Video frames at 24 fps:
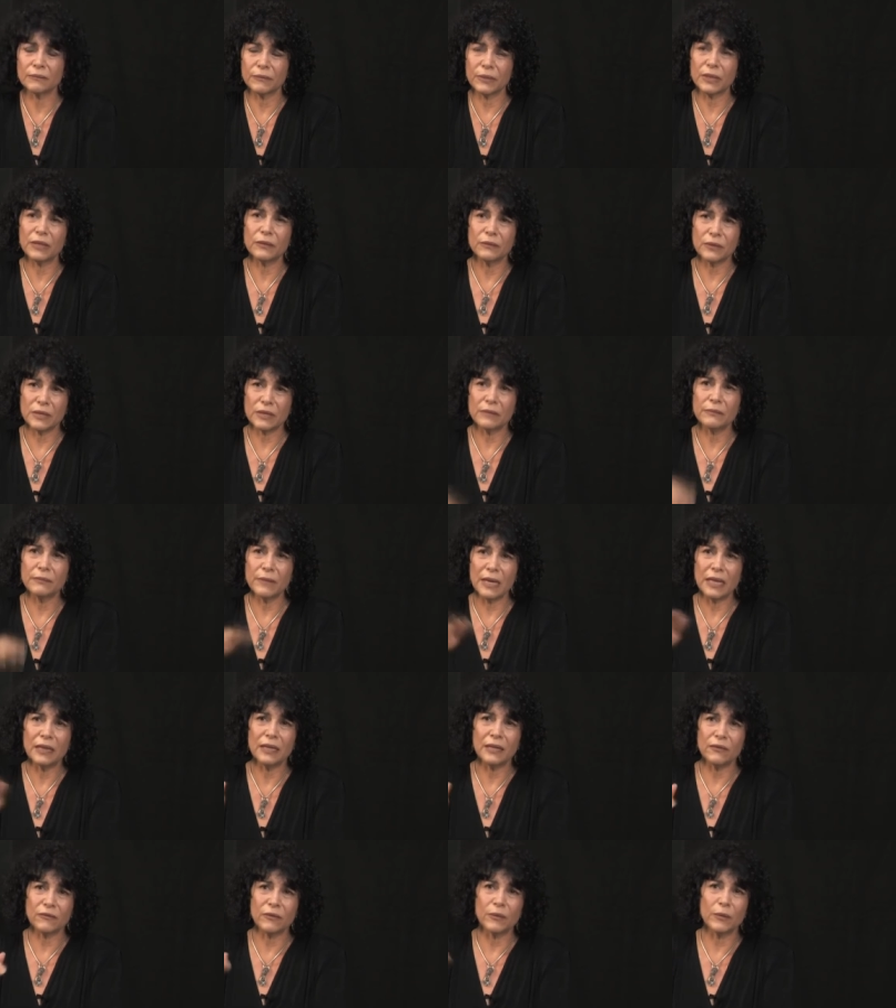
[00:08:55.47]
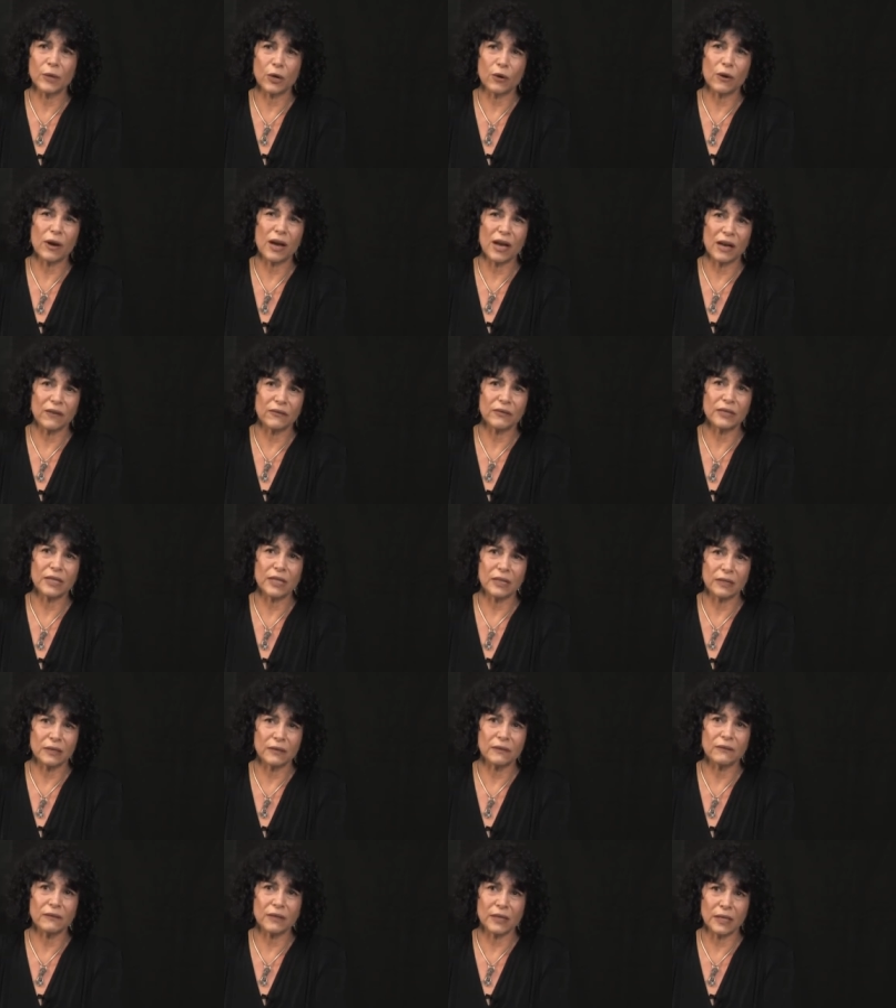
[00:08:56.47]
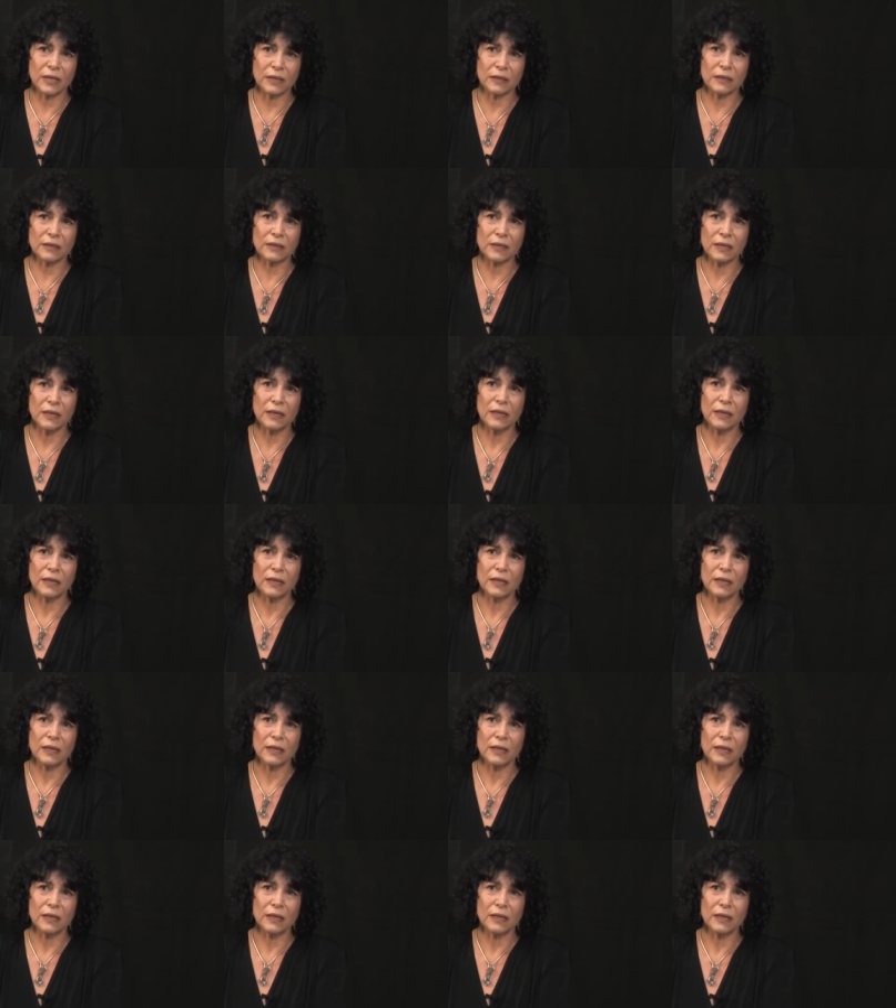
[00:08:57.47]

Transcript: but it was mainly from the craft end of things.